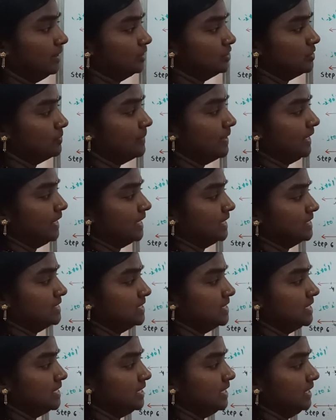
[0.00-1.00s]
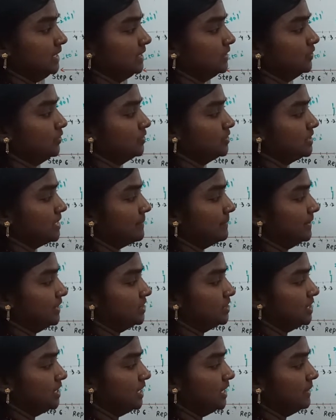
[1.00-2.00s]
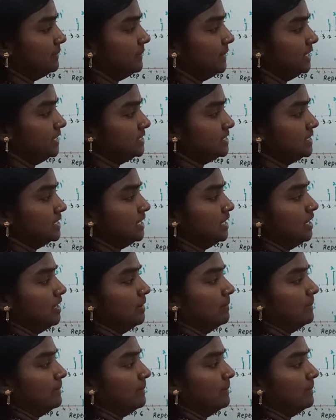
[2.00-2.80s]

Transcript: So by considering those summation limits,